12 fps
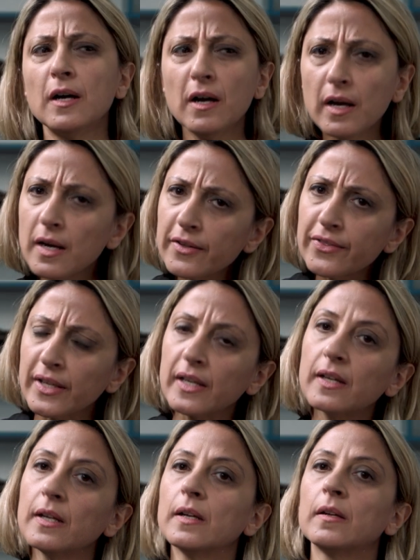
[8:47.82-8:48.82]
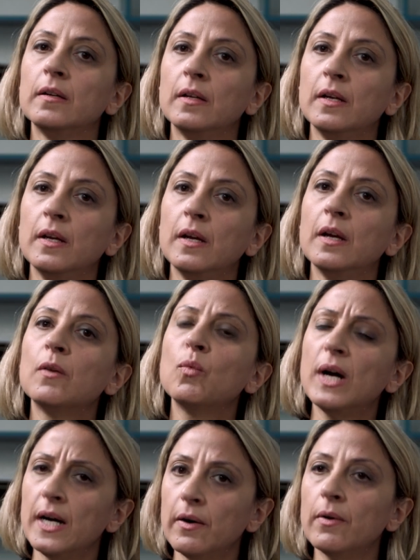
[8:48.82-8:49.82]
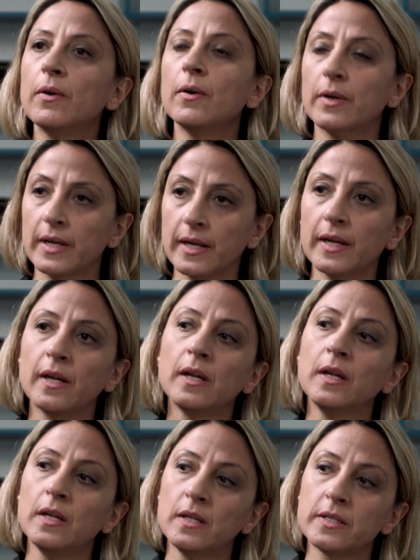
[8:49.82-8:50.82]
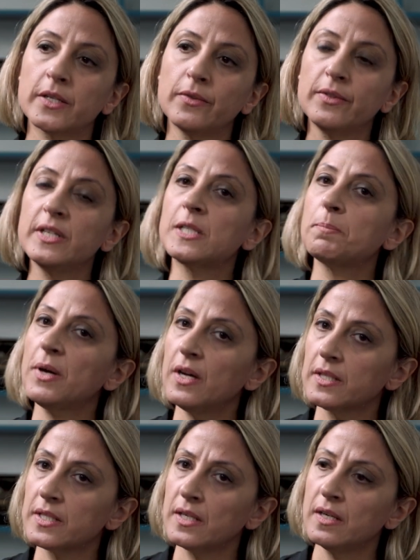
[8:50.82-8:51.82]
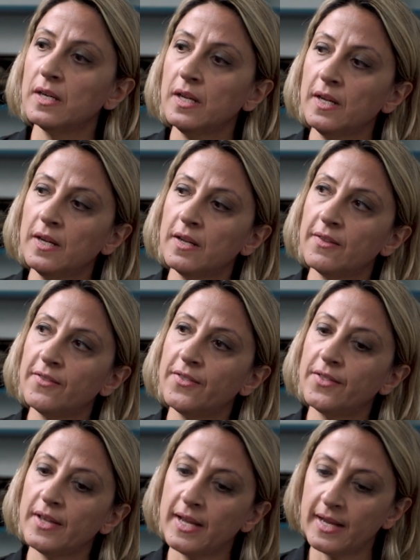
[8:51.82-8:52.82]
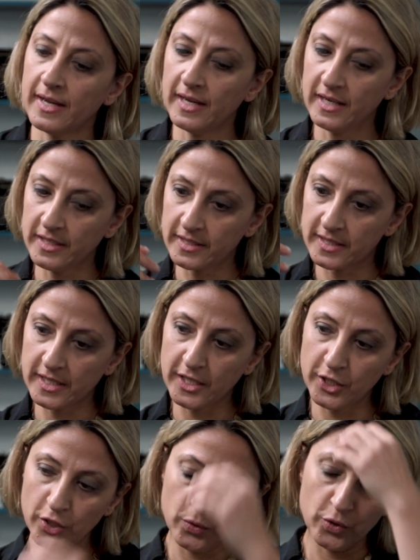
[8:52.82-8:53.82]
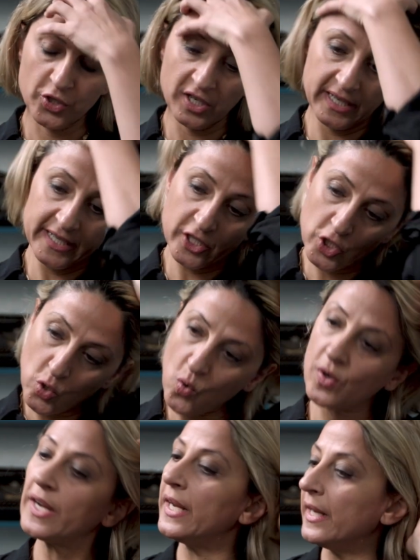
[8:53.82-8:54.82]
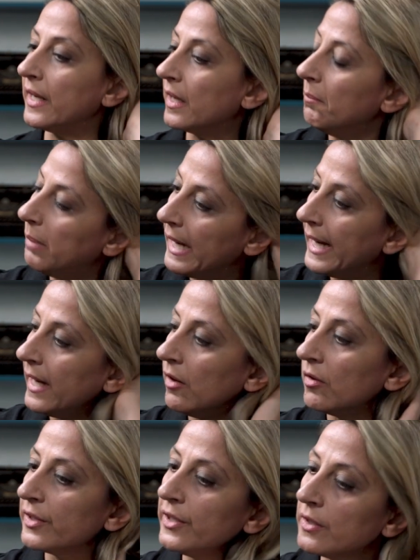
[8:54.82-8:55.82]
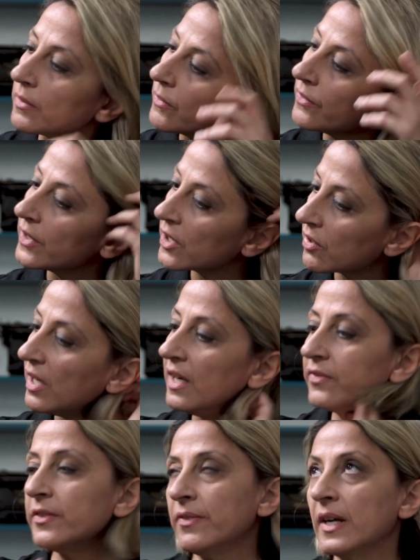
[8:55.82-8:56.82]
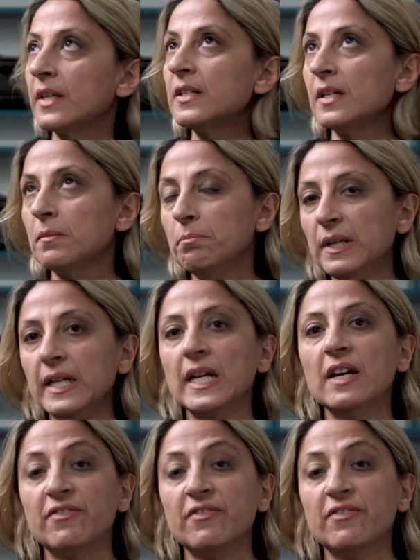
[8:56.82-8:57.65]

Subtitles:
her thinking. Wow, okay. So this person that is usually talking about, you know, the craft of acting being